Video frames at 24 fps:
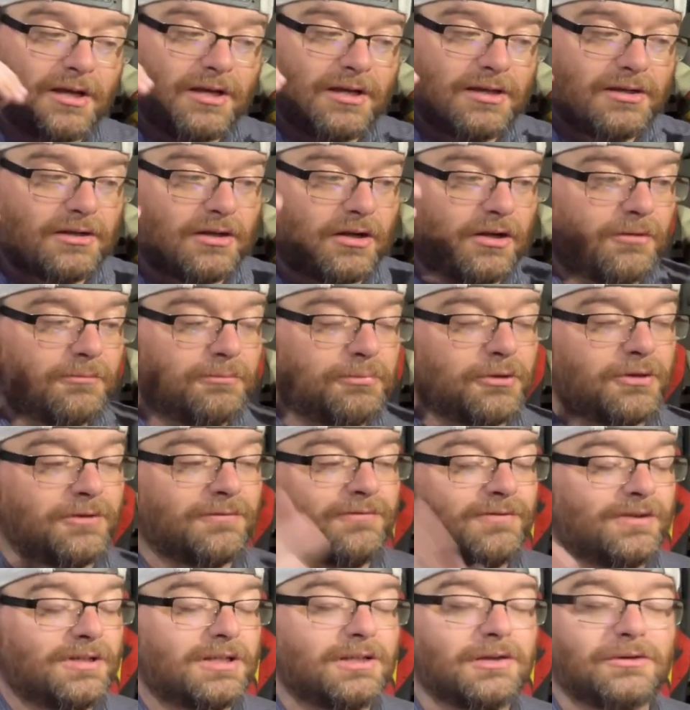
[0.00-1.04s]
you know,
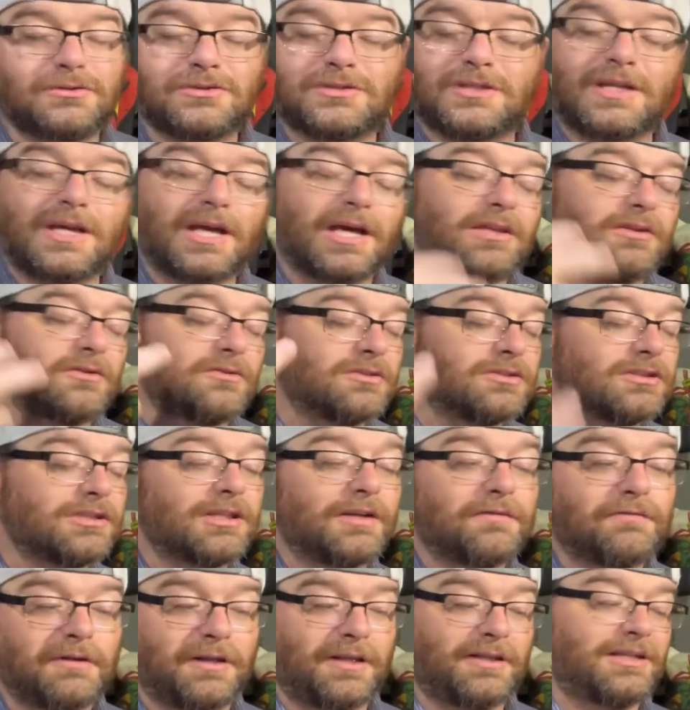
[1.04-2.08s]
putting videos together and
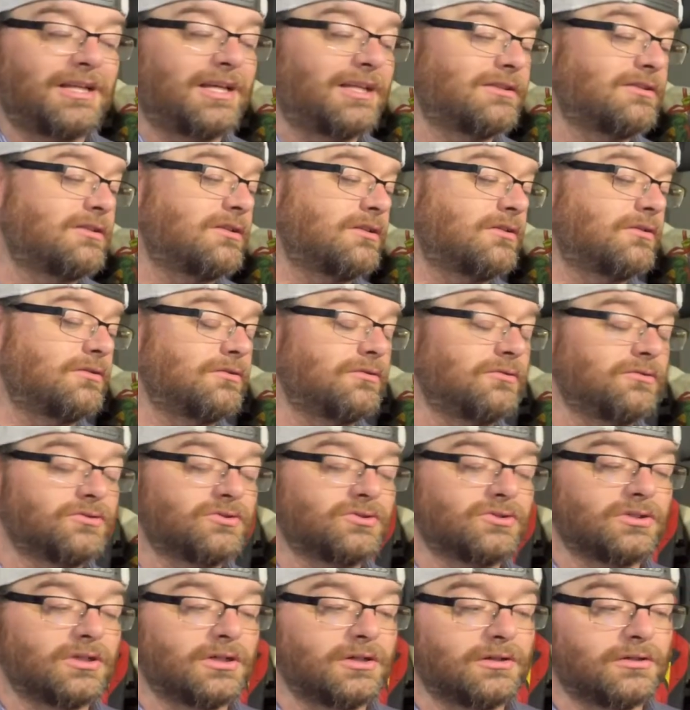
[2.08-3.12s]
stuff like that to do.
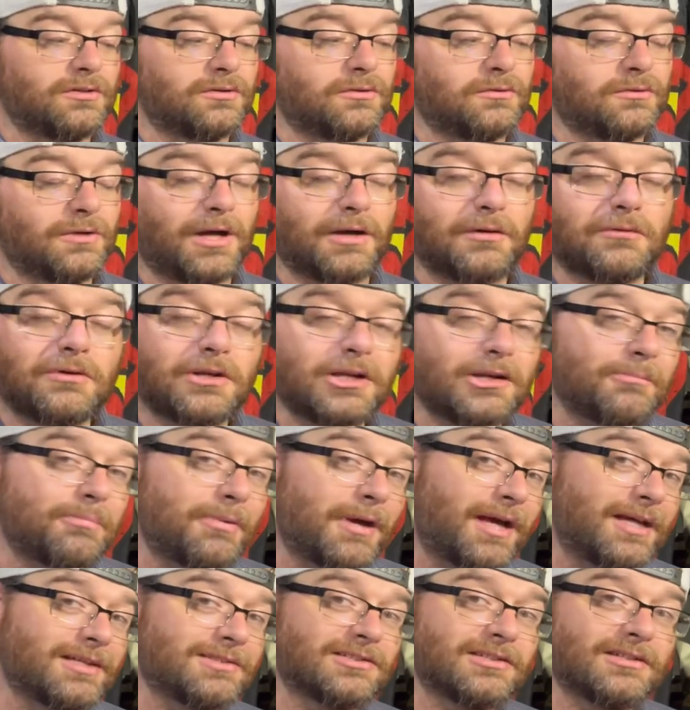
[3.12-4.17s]
So I'm gonna
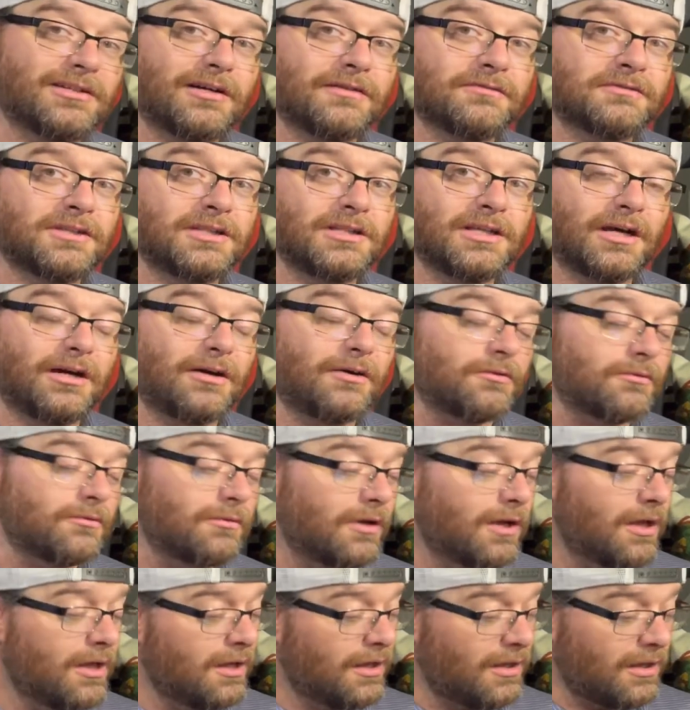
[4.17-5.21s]
pass it off to y'all.
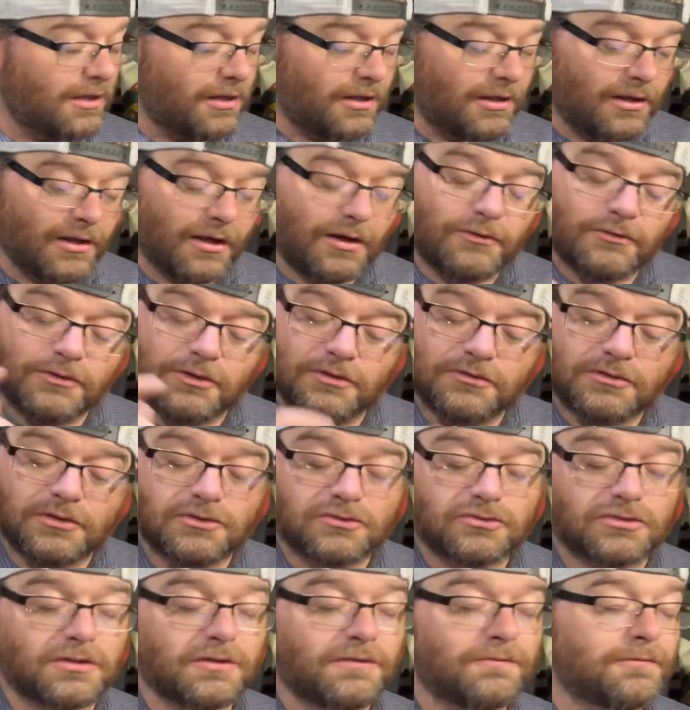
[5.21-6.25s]
Y'all know the
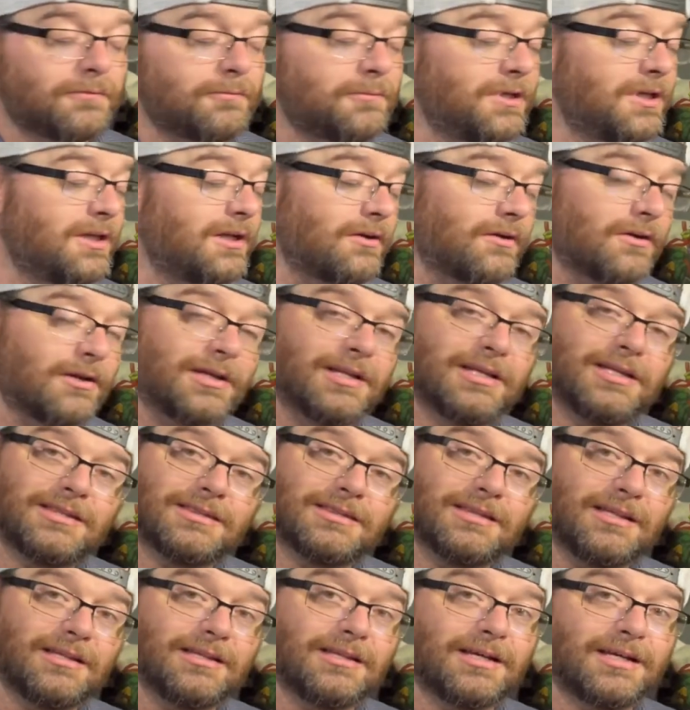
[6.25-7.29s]
drill from here.
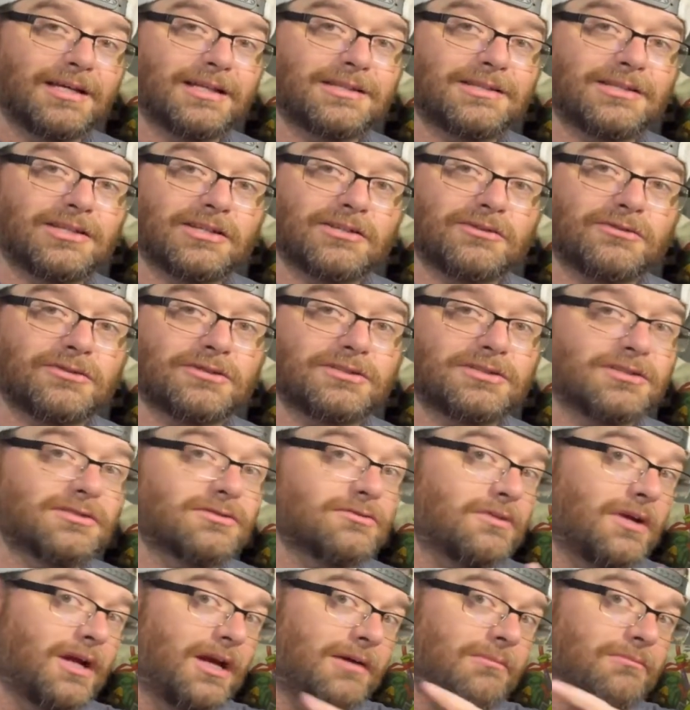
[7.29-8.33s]
Hit the like, tickle to
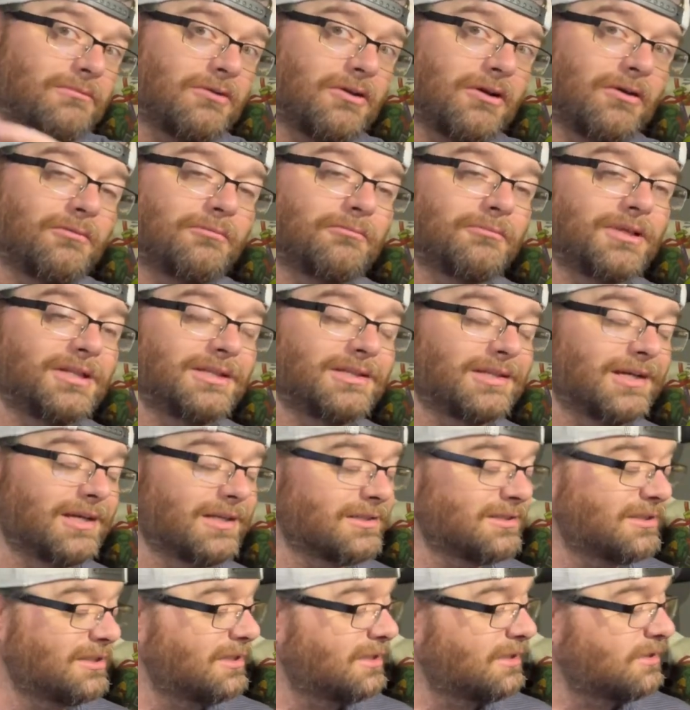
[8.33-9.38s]
subscribe. Don't be
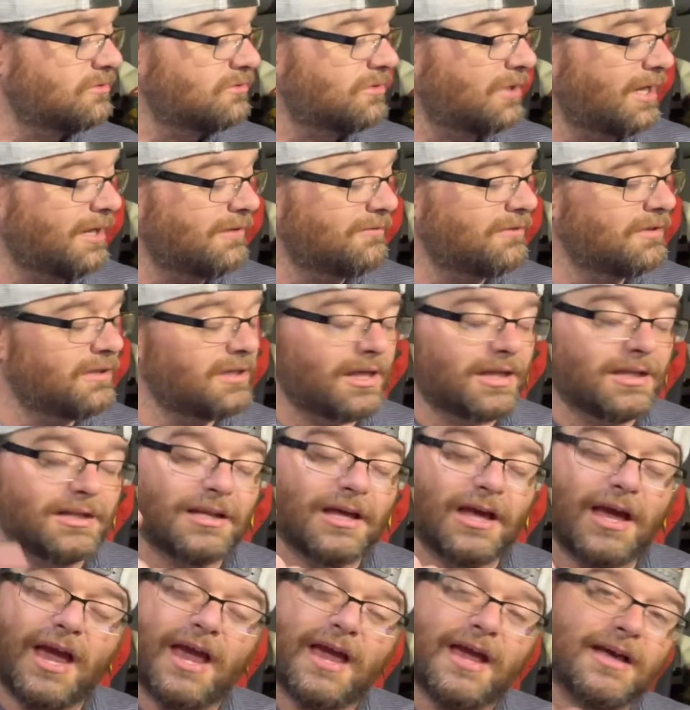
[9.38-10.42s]
texting and driving. And
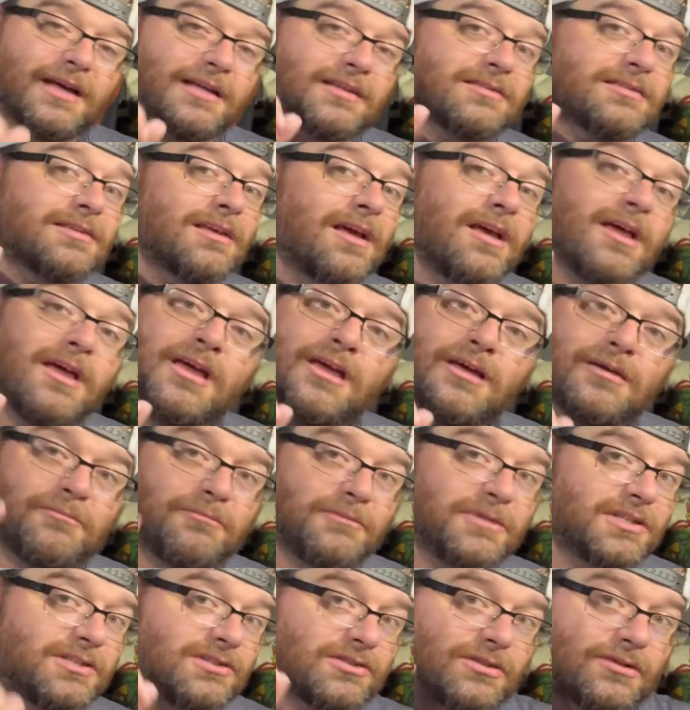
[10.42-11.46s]
as
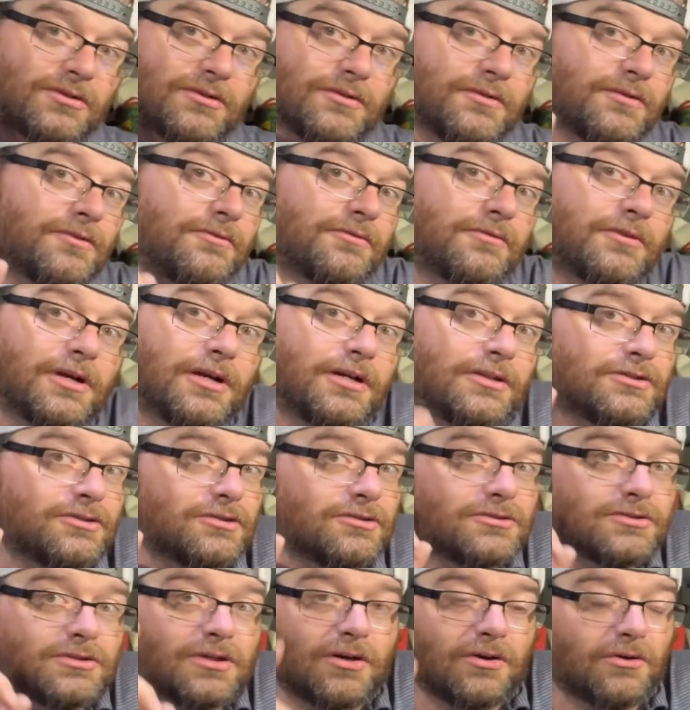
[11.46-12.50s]
Mr.
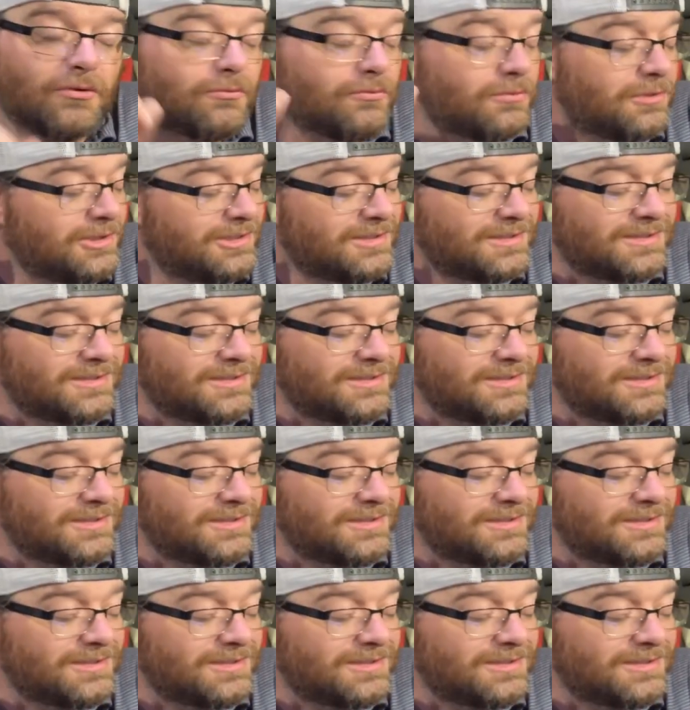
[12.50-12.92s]
Rogers always